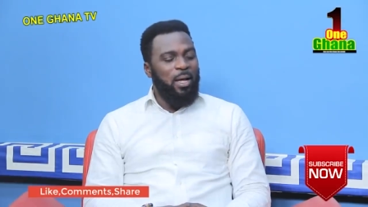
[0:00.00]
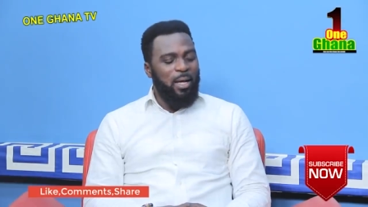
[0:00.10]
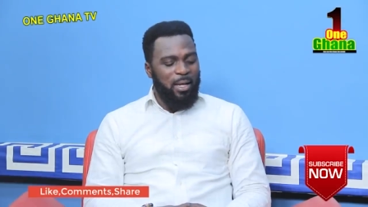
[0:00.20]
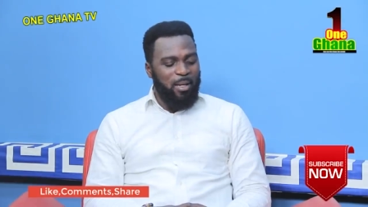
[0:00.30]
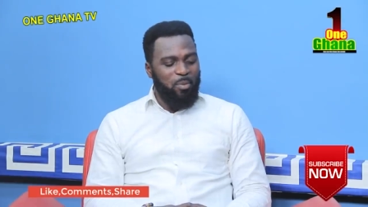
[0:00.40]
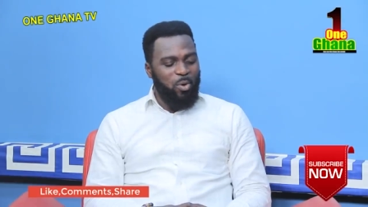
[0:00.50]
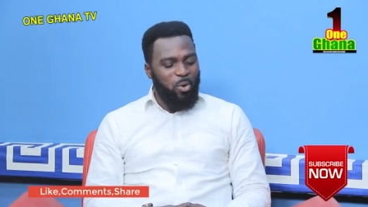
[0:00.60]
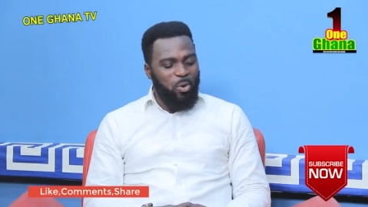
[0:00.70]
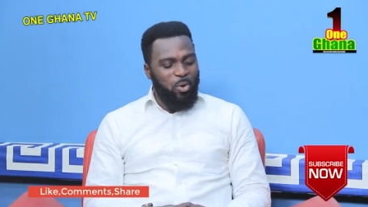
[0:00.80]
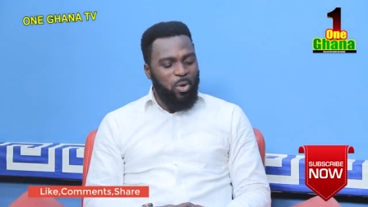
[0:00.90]
ah
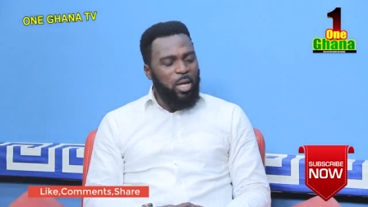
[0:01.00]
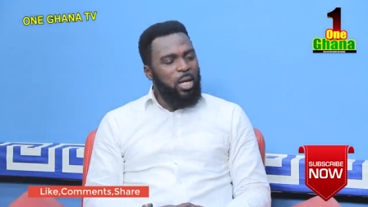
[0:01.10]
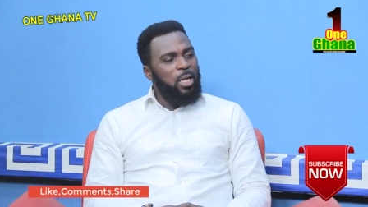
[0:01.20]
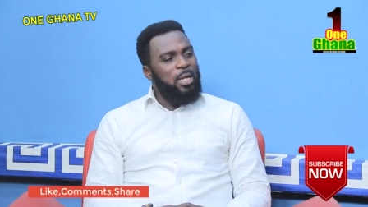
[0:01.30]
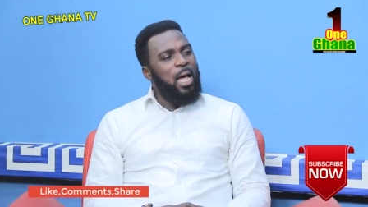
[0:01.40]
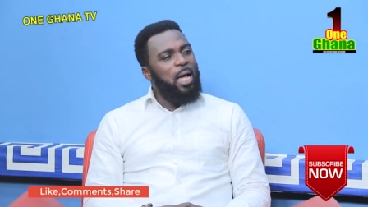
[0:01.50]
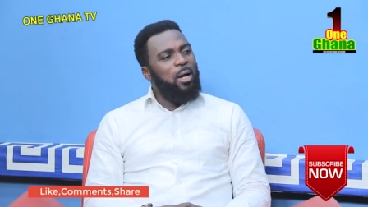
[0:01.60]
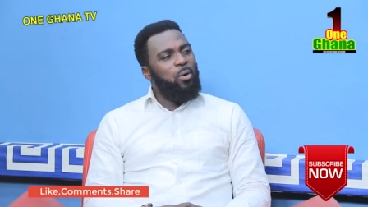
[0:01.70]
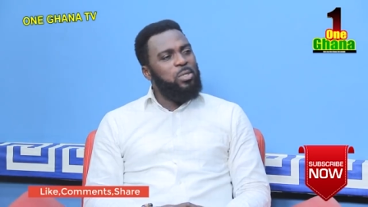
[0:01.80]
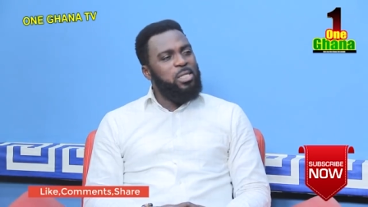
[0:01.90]
boko na
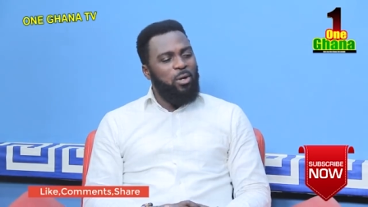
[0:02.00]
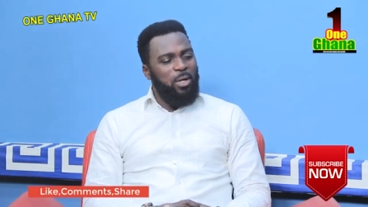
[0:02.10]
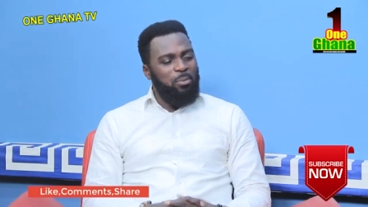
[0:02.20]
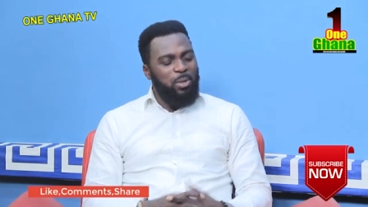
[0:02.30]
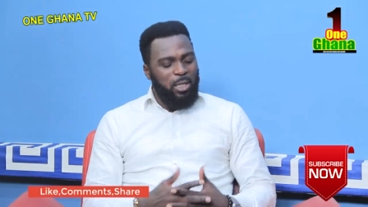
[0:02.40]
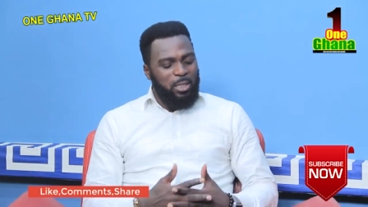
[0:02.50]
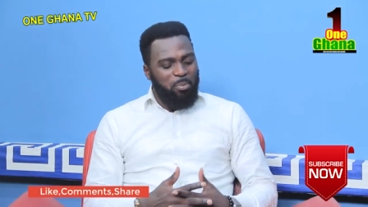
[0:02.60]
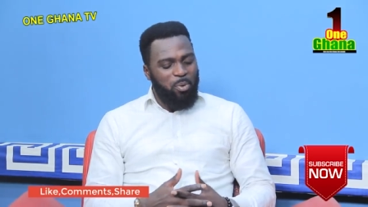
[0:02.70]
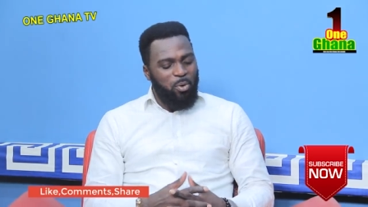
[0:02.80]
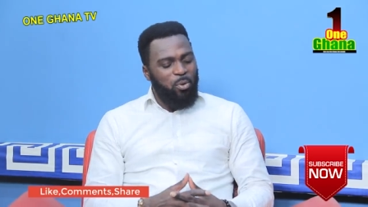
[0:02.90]
o se ho na boka
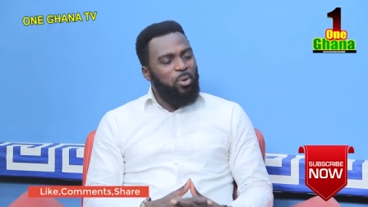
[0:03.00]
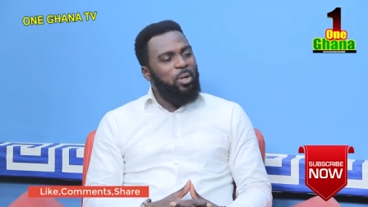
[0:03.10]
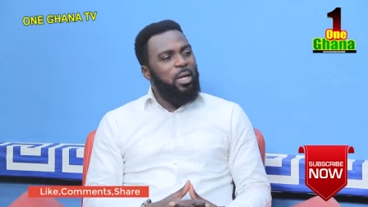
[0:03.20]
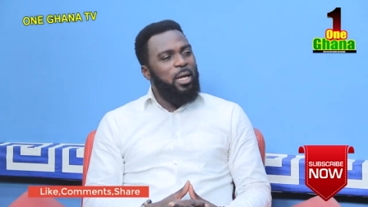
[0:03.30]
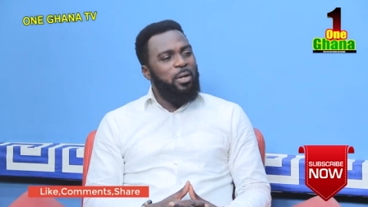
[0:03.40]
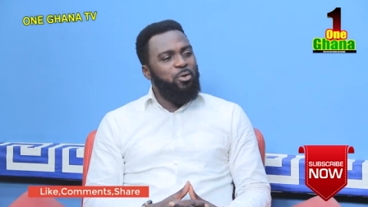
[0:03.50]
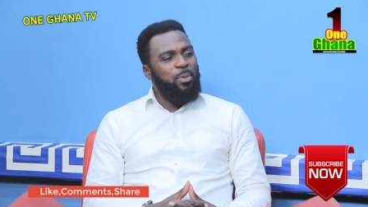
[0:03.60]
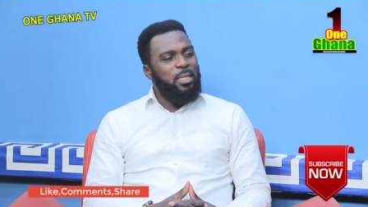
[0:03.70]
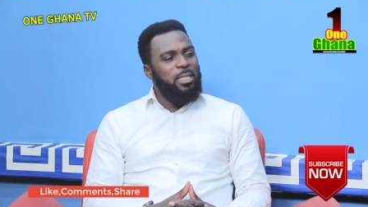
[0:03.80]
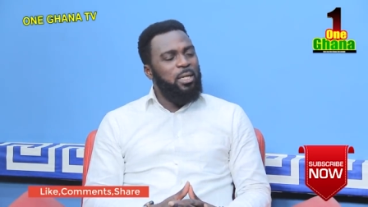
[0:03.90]
Japan
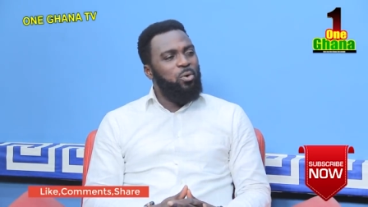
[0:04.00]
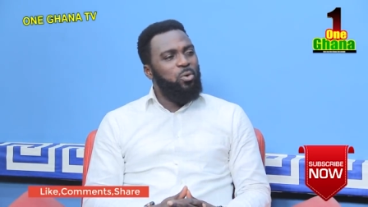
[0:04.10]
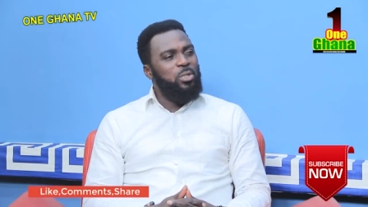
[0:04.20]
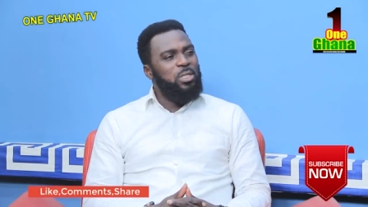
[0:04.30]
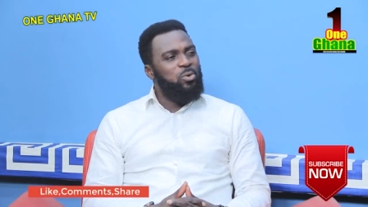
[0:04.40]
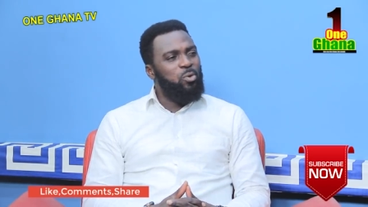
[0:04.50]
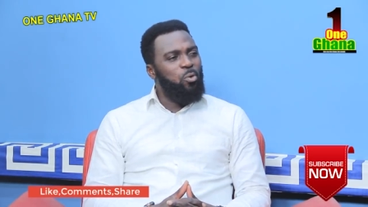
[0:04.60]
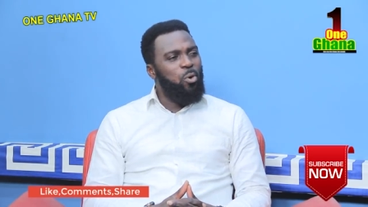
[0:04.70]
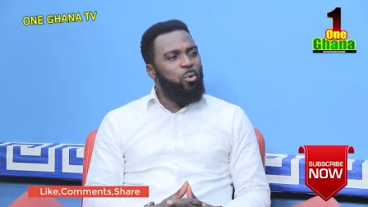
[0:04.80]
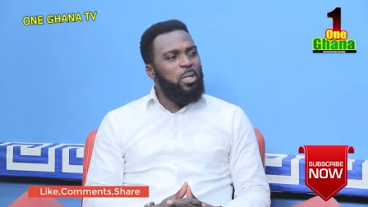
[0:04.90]
aduma di na o di no
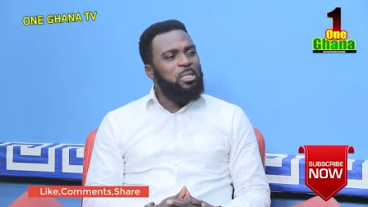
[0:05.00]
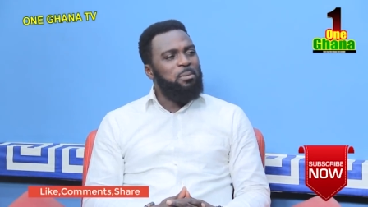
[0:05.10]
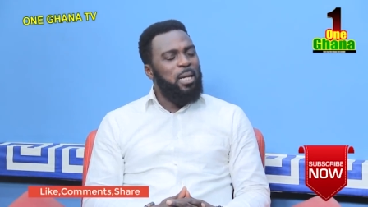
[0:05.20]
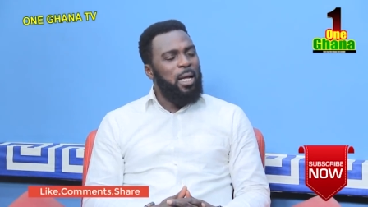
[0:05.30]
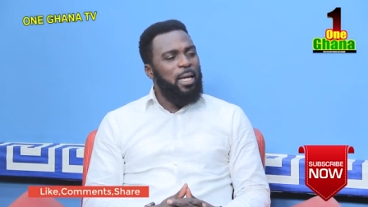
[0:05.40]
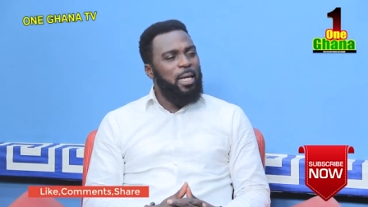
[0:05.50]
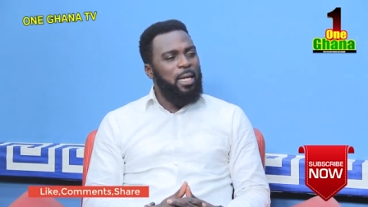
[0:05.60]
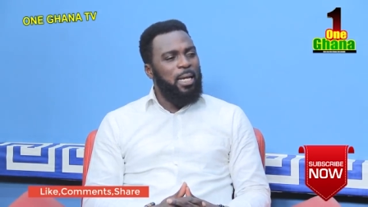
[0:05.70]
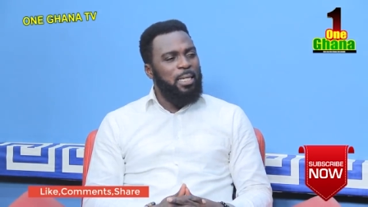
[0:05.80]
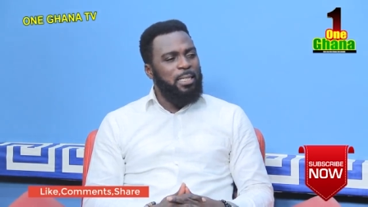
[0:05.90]
wo ho asem ka
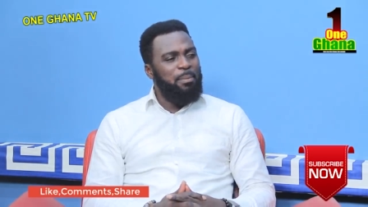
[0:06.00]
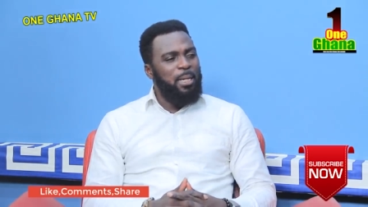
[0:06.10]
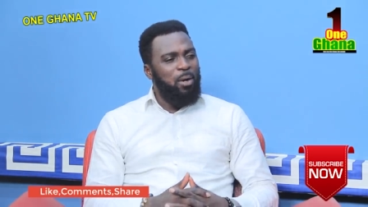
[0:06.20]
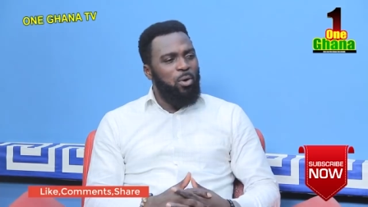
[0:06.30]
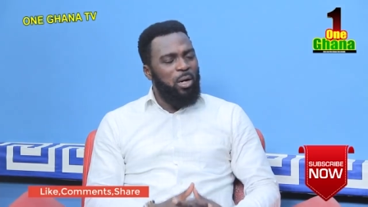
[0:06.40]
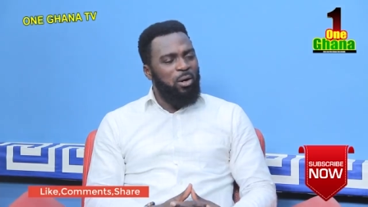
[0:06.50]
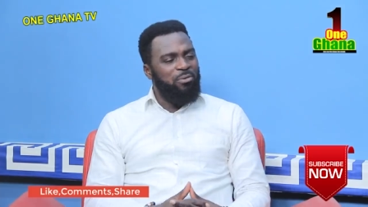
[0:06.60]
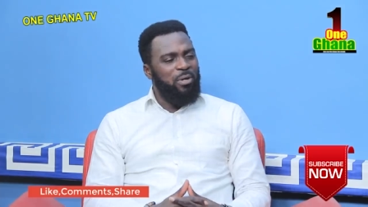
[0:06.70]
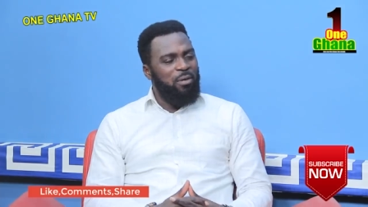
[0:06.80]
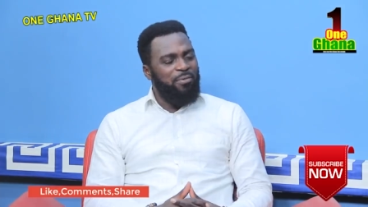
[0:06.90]
eh de be na wo ka
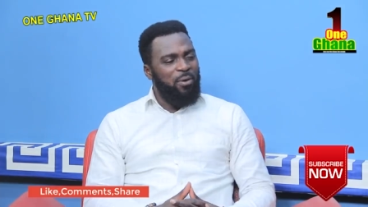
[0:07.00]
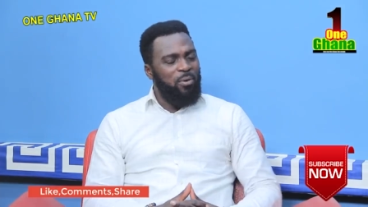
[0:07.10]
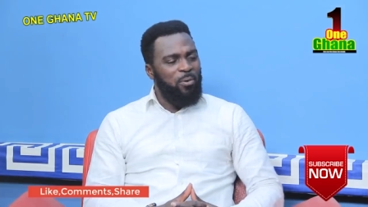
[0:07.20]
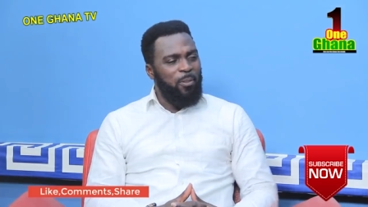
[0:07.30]
e fa